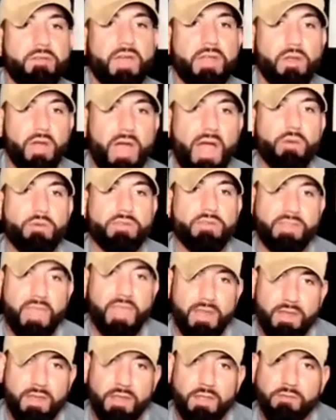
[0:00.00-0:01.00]
I know I was
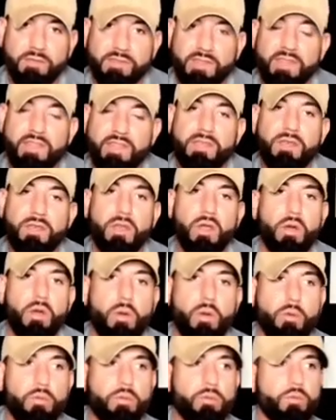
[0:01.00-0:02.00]
tentative because I didn't
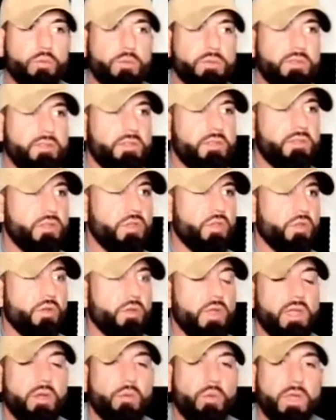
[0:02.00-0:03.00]
know to the
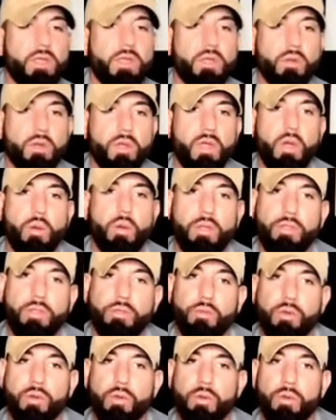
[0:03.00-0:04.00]
degree on what you were going through.